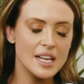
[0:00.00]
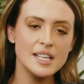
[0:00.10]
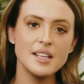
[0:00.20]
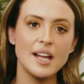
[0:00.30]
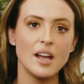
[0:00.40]

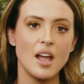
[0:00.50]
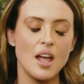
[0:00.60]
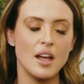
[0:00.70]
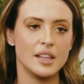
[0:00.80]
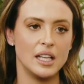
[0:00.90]
He's like,
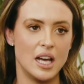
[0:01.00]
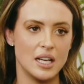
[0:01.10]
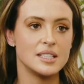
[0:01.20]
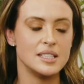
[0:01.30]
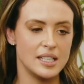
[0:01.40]
the
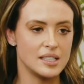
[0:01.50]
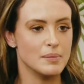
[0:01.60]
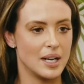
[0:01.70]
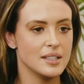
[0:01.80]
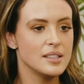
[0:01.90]
last
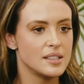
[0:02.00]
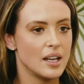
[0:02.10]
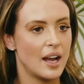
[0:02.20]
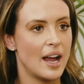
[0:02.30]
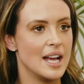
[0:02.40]
6 months,
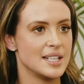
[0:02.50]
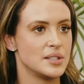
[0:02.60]
I